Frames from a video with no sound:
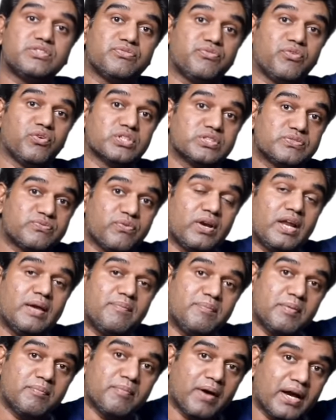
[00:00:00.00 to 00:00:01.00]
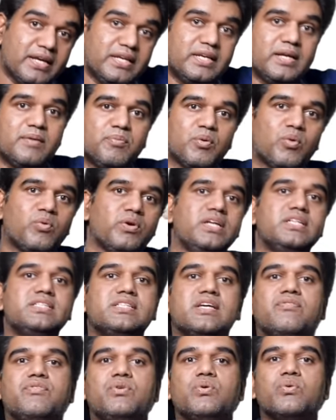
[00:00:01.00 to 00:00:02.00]
phospholipid binding
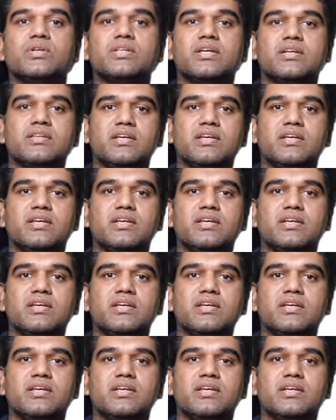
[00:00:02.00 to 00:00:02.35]
proteins and few other